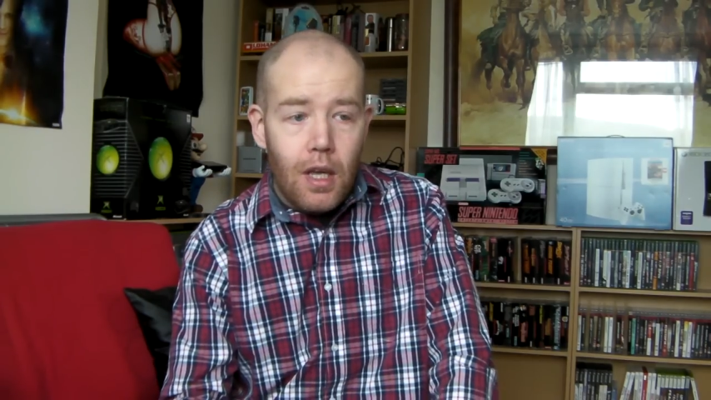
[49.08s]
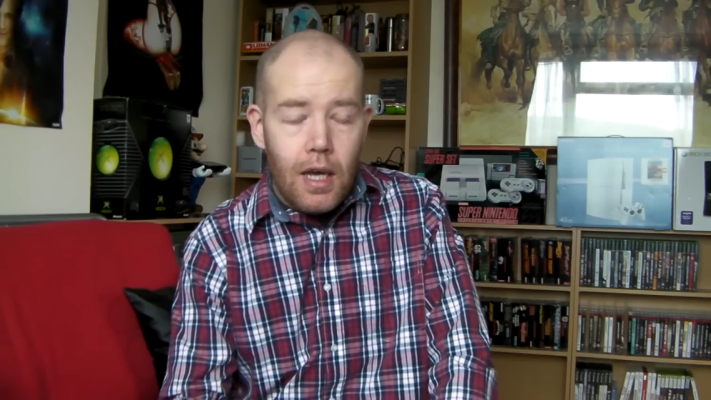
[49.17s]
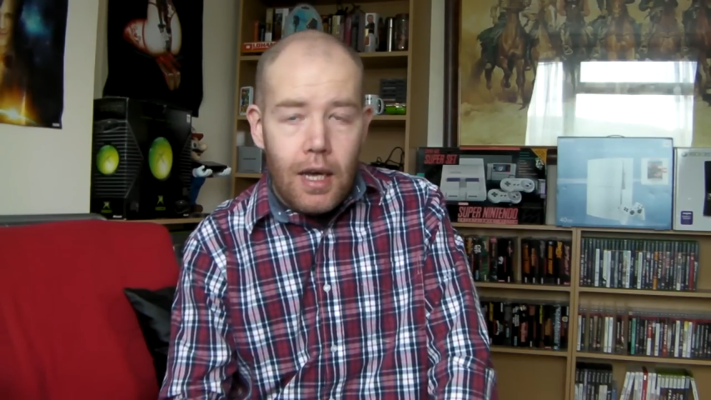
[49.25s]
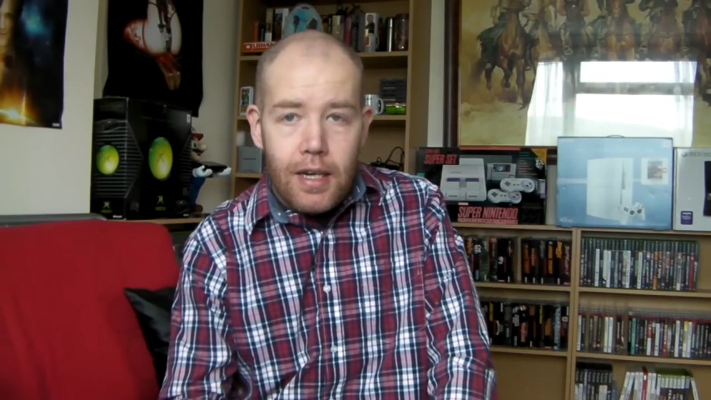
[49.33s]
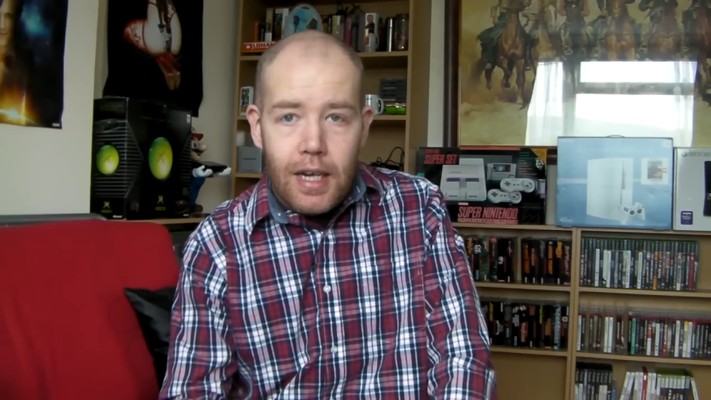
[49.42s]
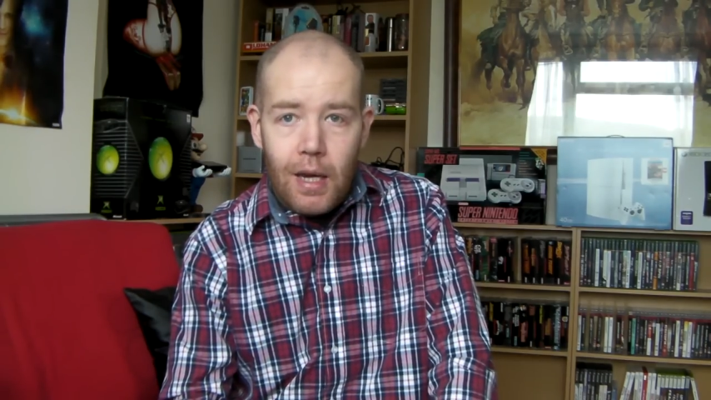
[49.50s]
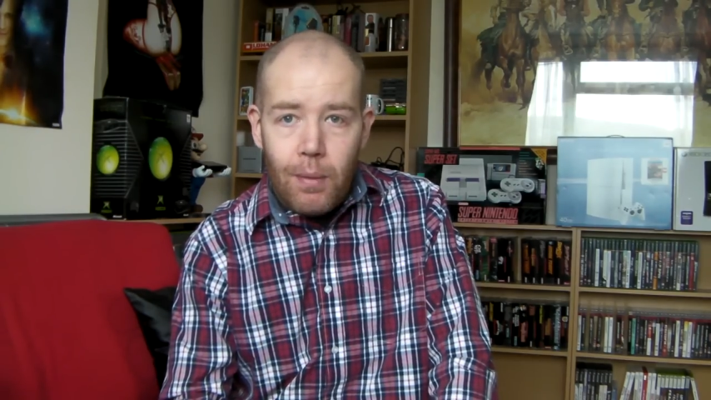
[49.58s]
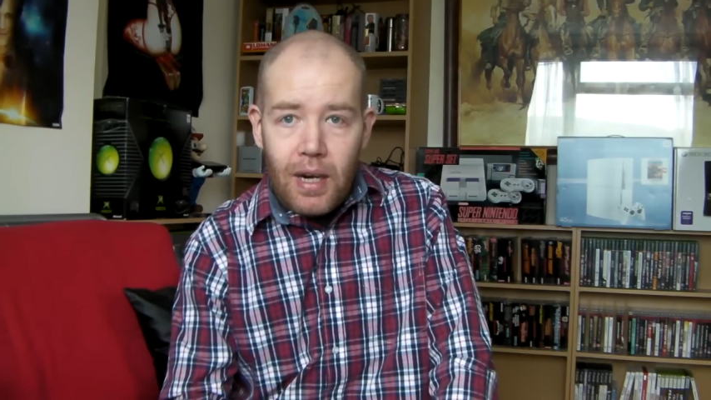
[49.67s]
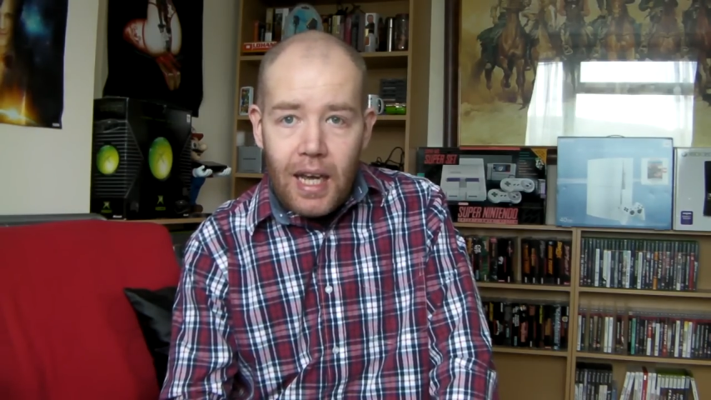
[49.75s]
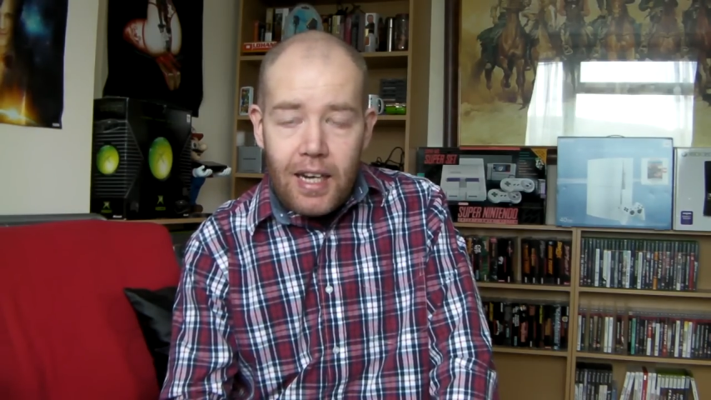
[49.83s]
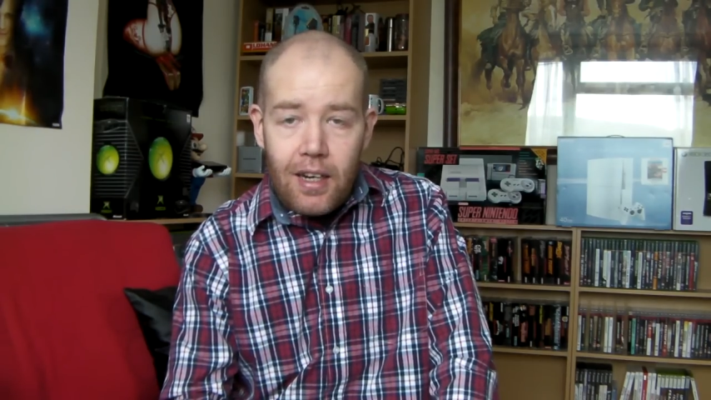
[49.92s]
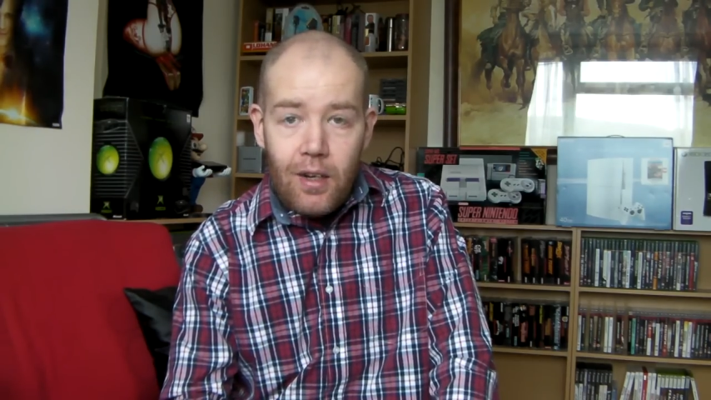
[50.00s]
And when
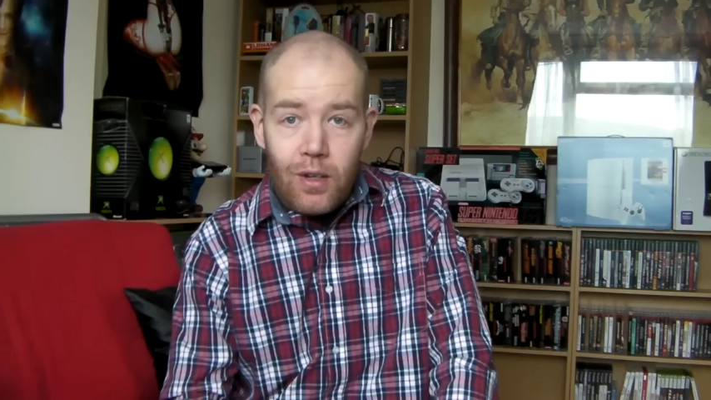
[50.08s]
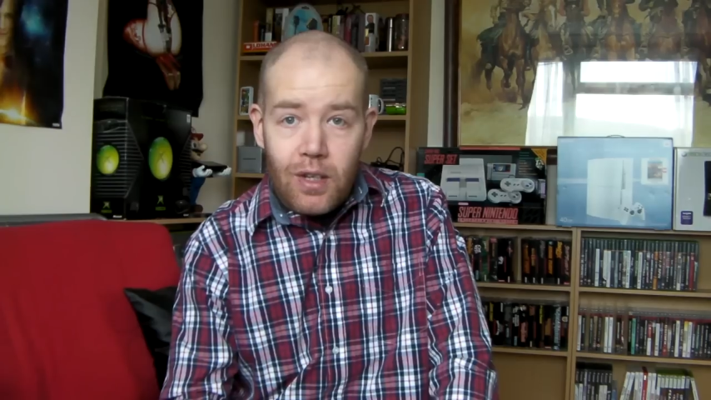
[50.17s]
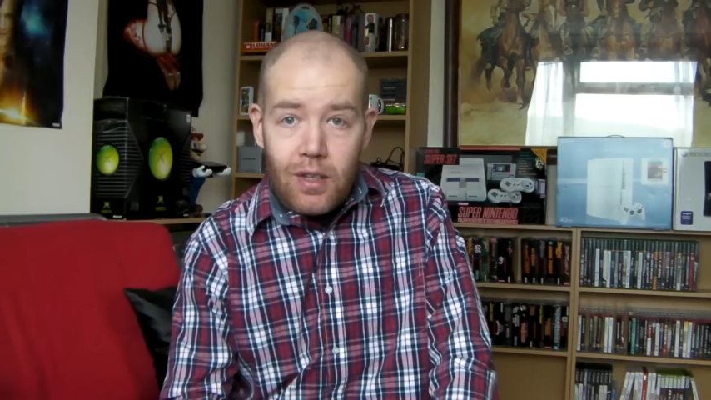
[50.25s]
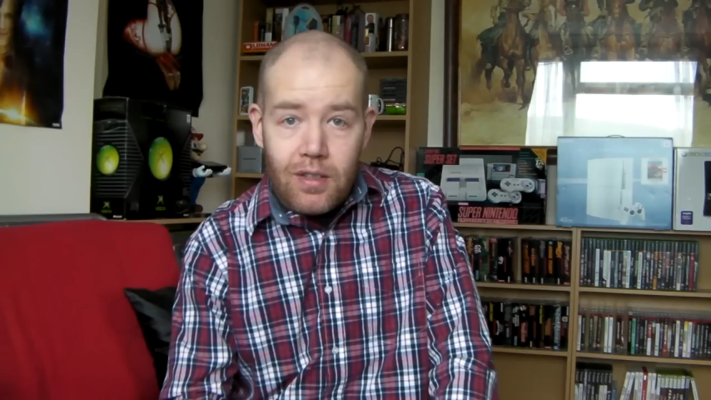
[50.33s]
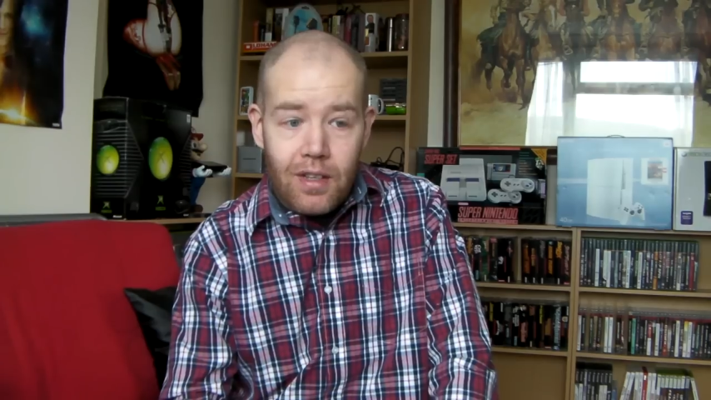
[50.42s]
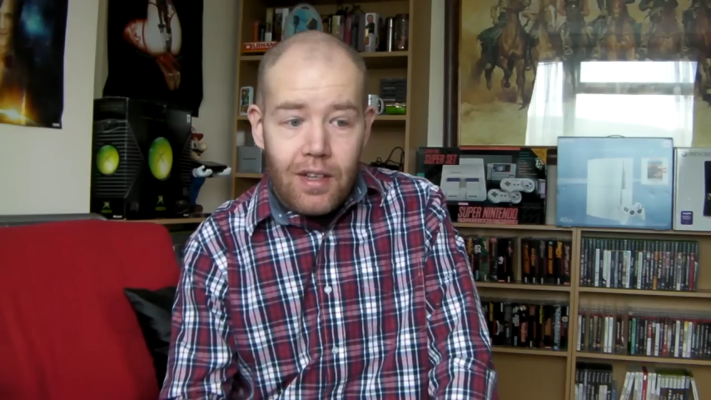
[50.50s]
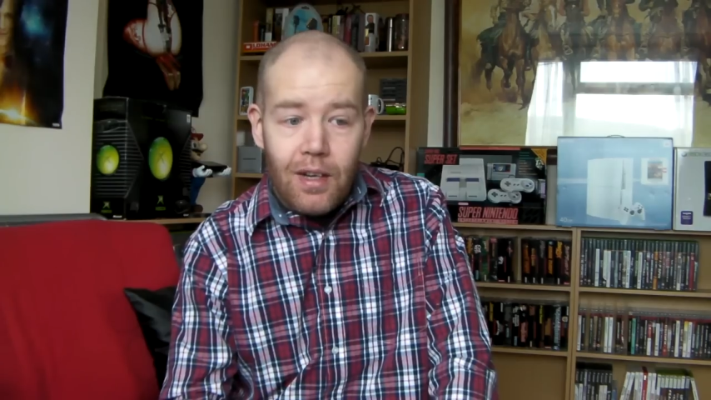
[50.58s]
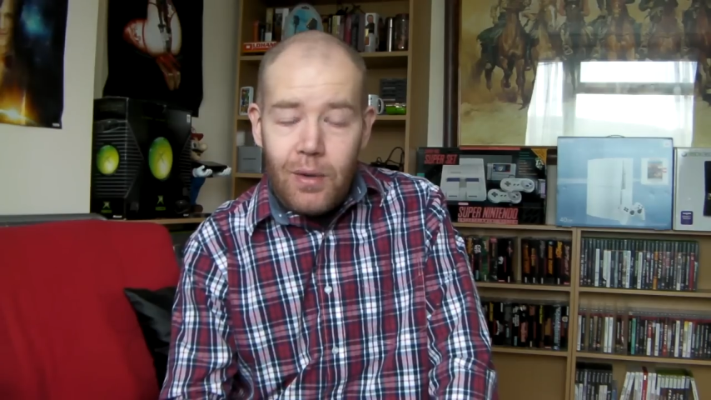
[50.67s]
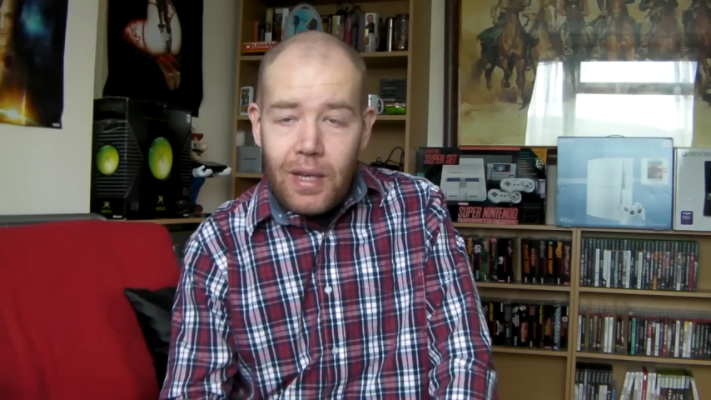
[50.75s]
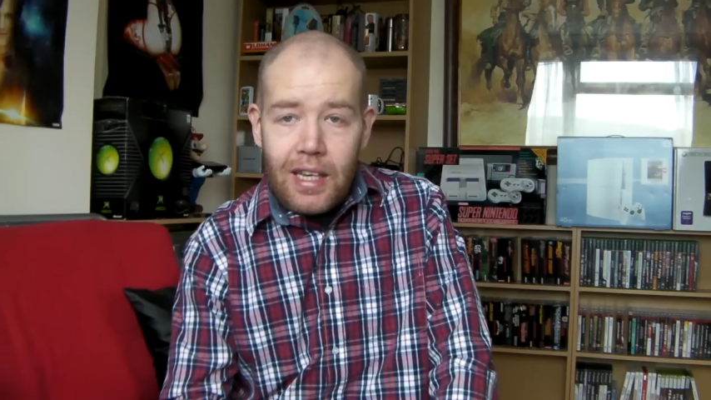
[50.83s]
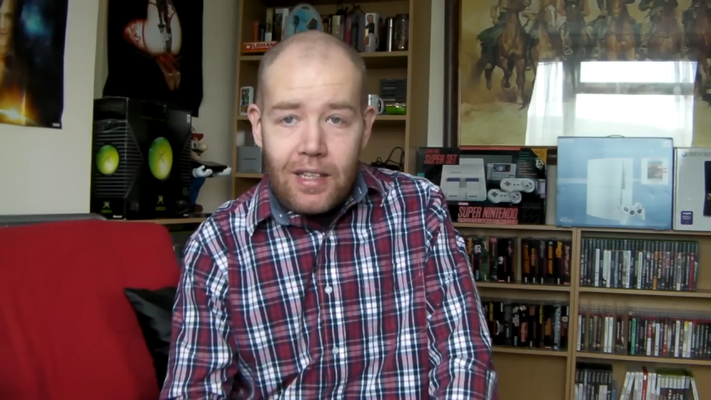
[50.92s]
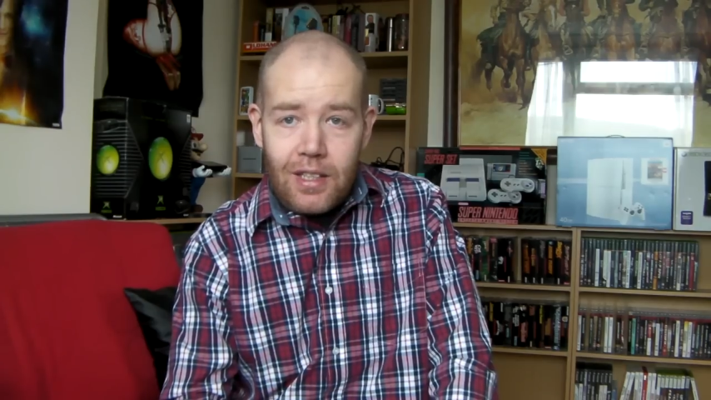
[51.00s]
I had a look, I was like, oh
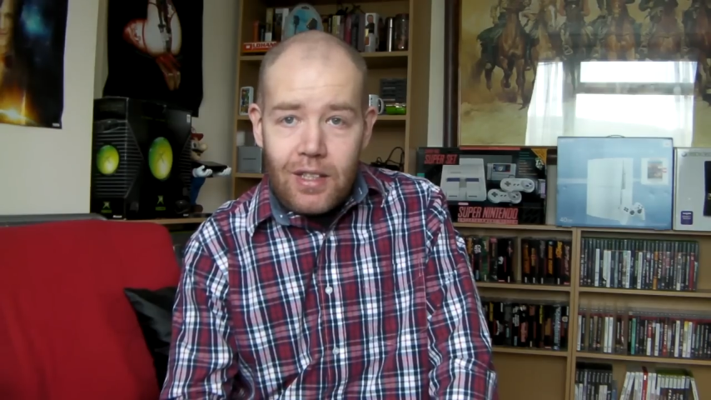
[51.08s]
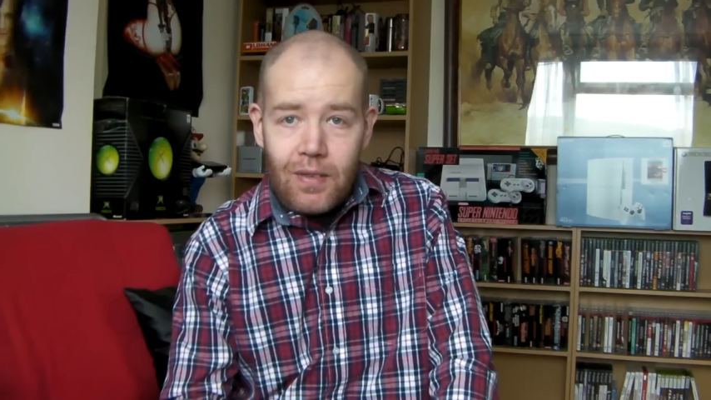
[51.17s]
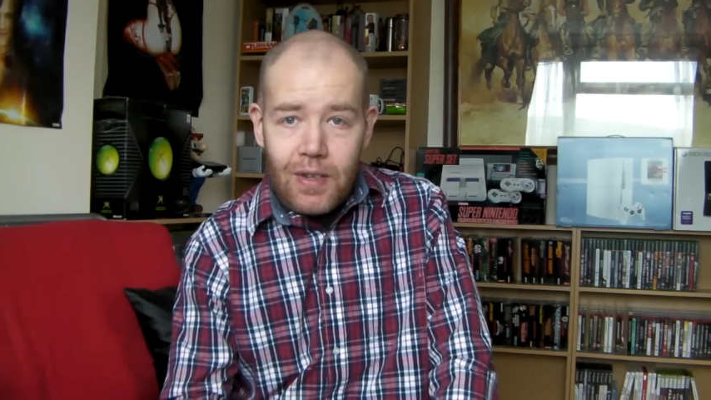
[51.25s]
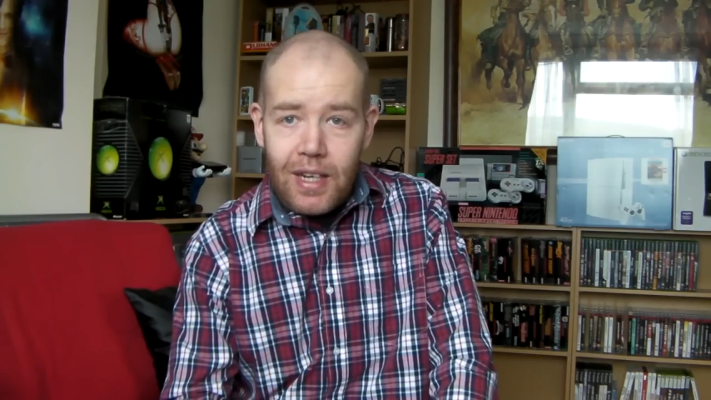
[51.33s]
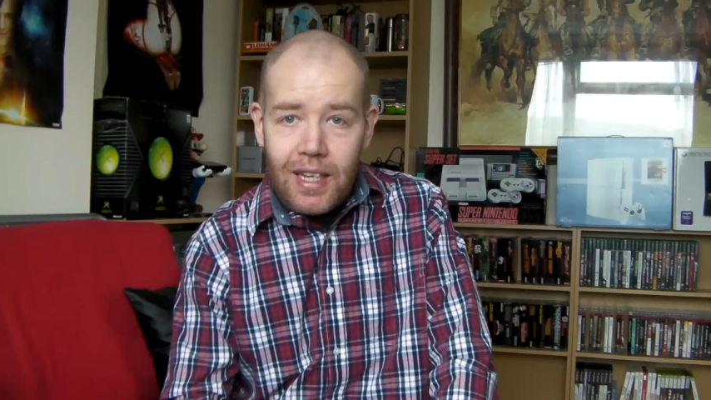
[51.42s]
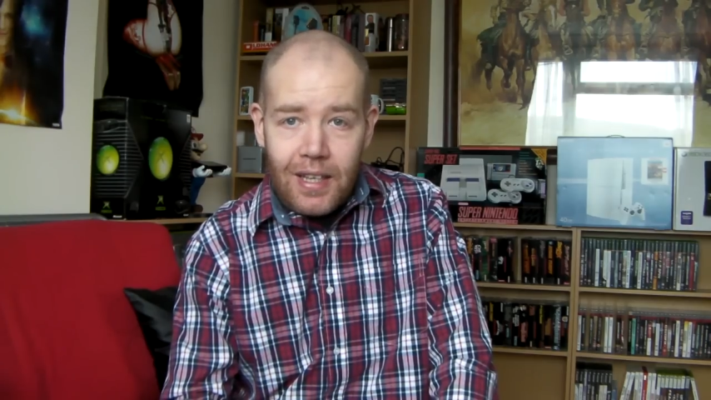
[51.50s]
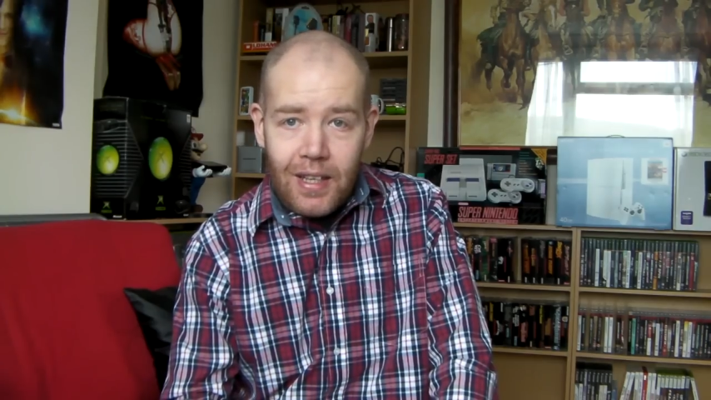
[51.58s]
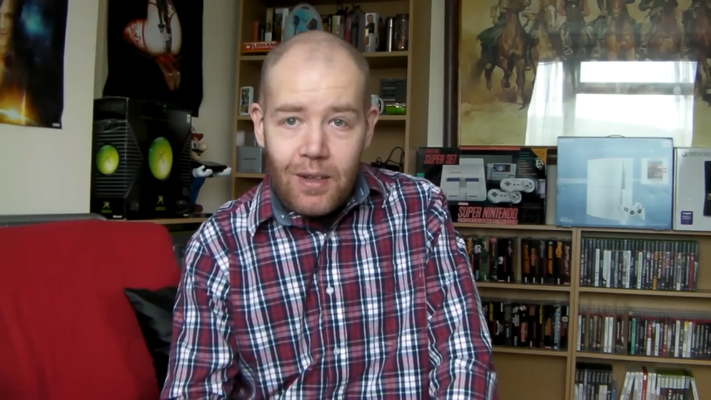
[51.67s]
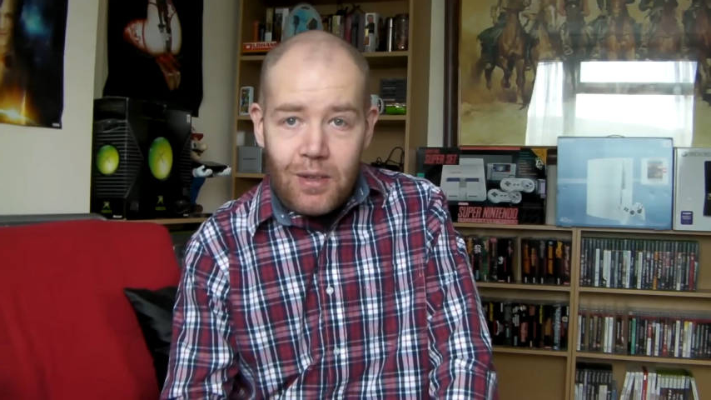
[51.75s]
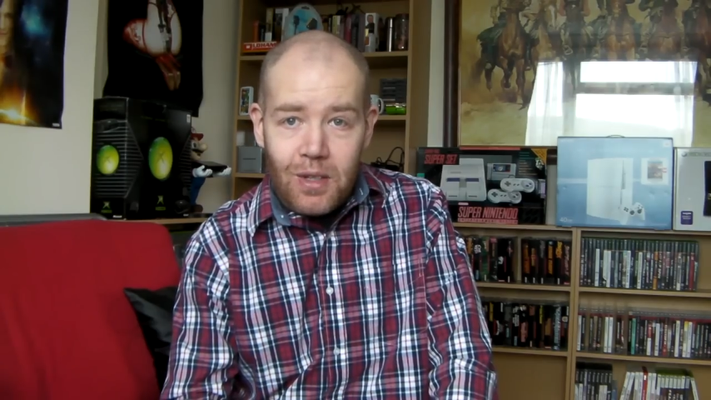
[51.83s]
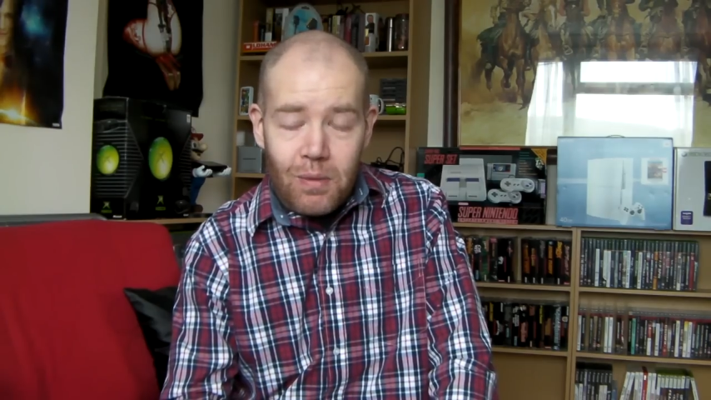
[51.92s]
yes, I've got to get those.